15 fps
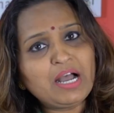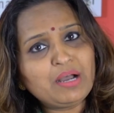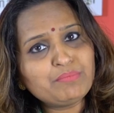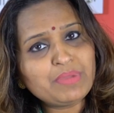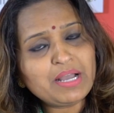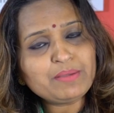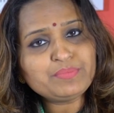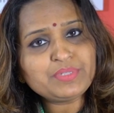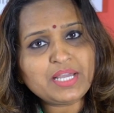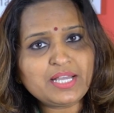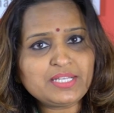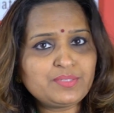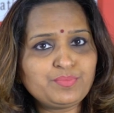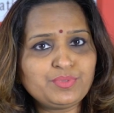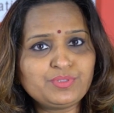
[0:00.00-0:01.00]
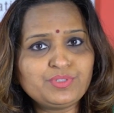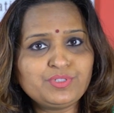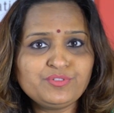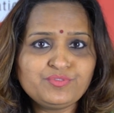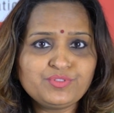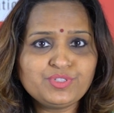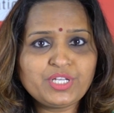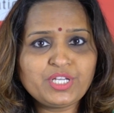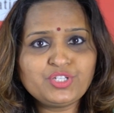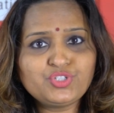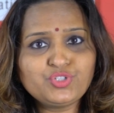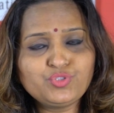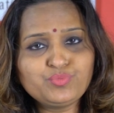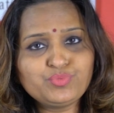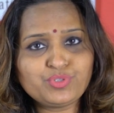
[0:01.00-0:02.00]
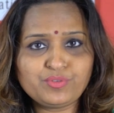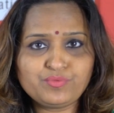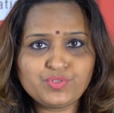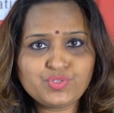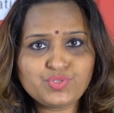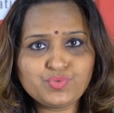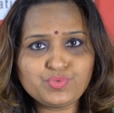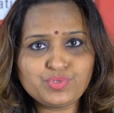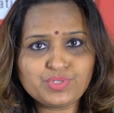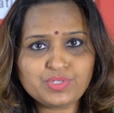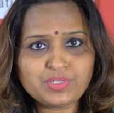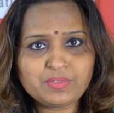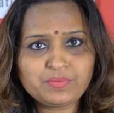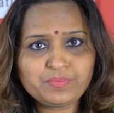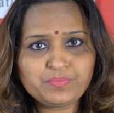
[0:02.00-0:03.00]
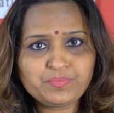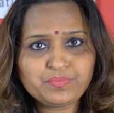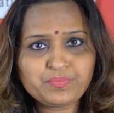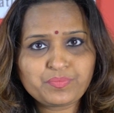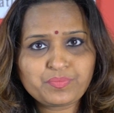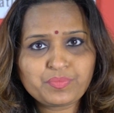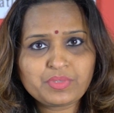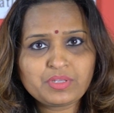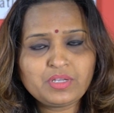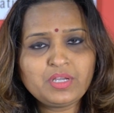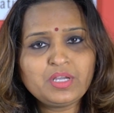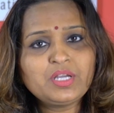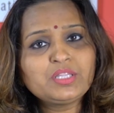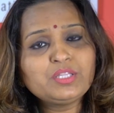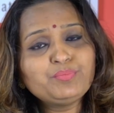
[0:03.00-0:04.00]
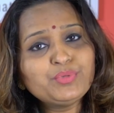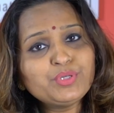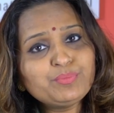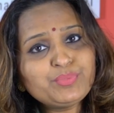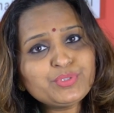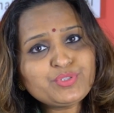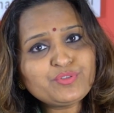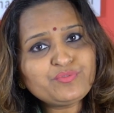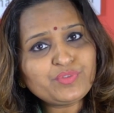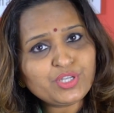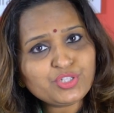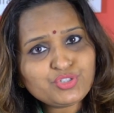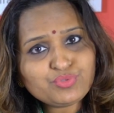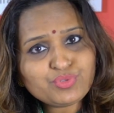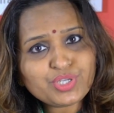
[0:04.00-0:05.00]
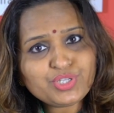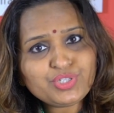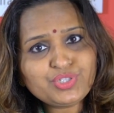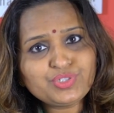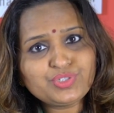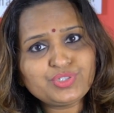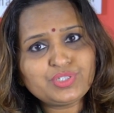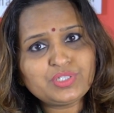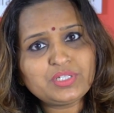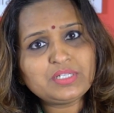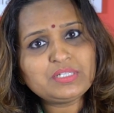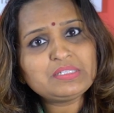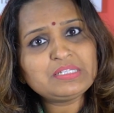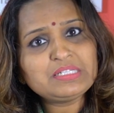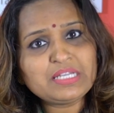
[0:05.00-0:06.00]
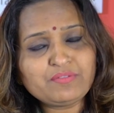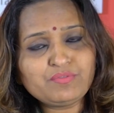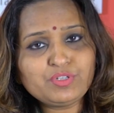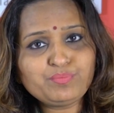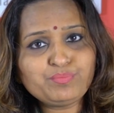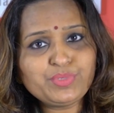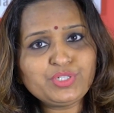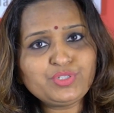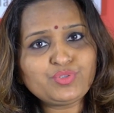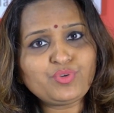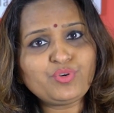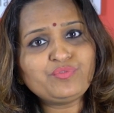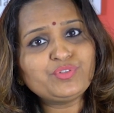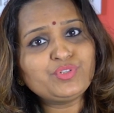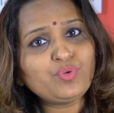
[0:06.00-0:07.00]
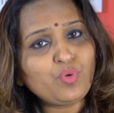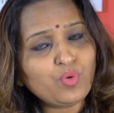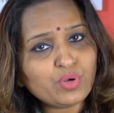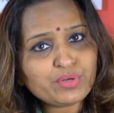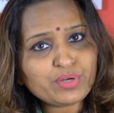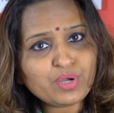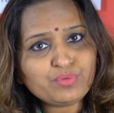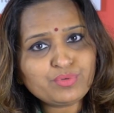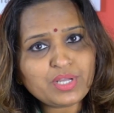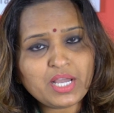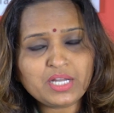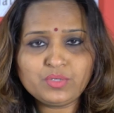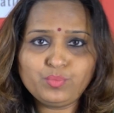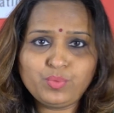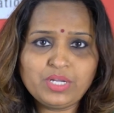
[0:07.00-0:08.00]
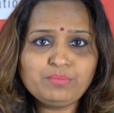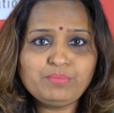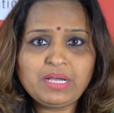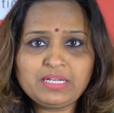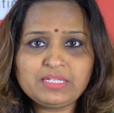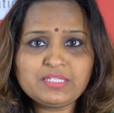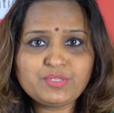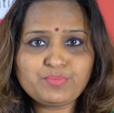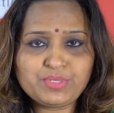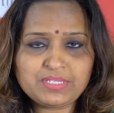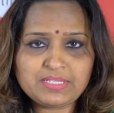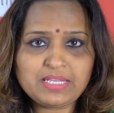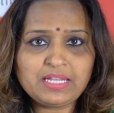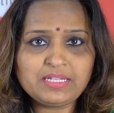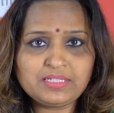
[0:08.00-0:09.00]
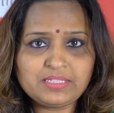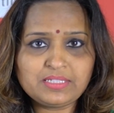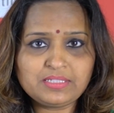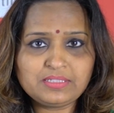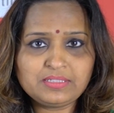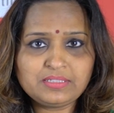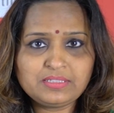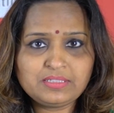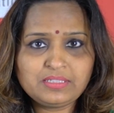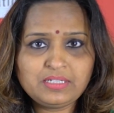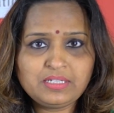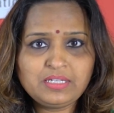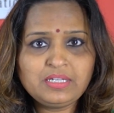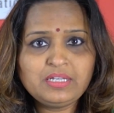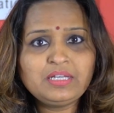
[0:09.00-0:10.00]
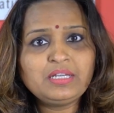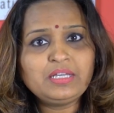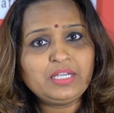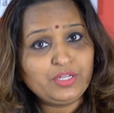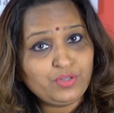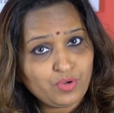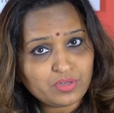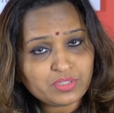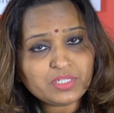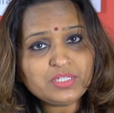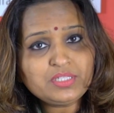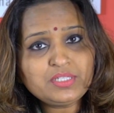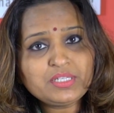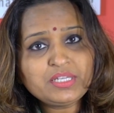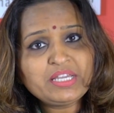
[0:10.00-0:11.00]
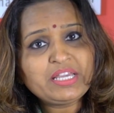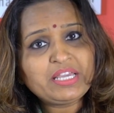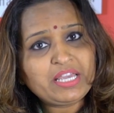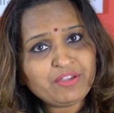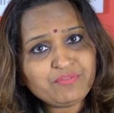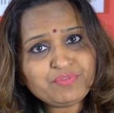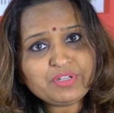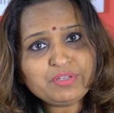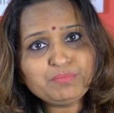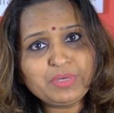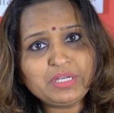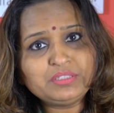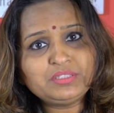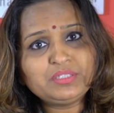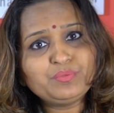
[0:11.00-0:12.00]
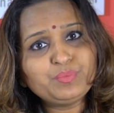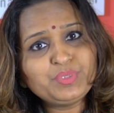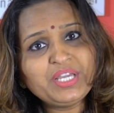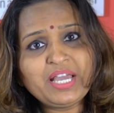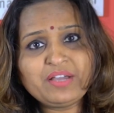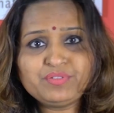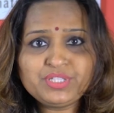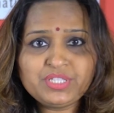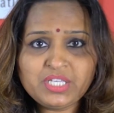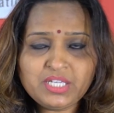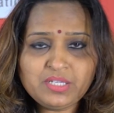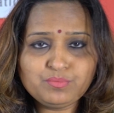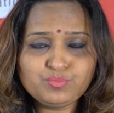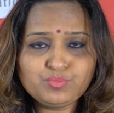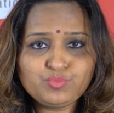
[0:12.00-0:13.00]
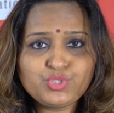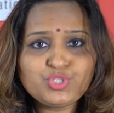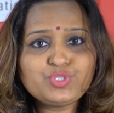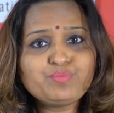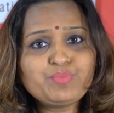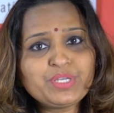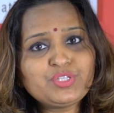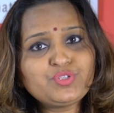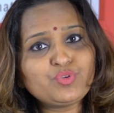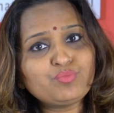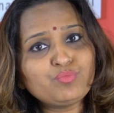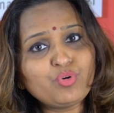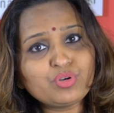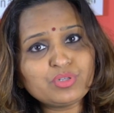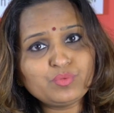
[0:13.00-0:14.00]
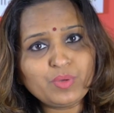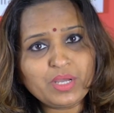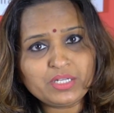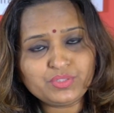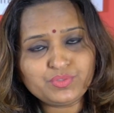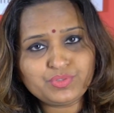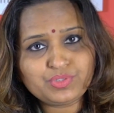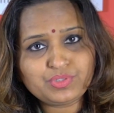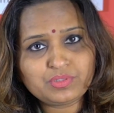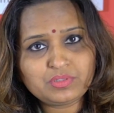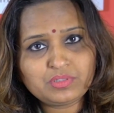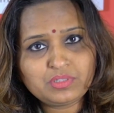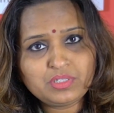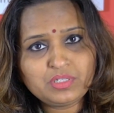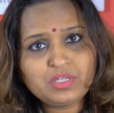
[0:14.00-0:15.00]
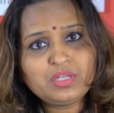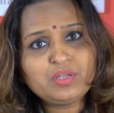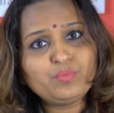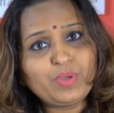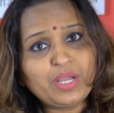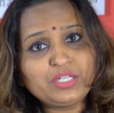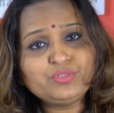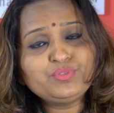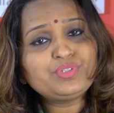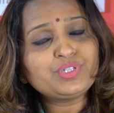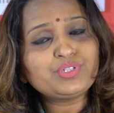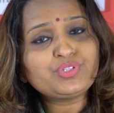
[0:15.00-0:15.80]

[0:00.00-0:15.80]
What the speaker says: are mapped as per the different age groups of the student. The purpose of education is the development of an all-round and a well-balanced personality. In Orchids, every month we have a theme which is based on moral values. Values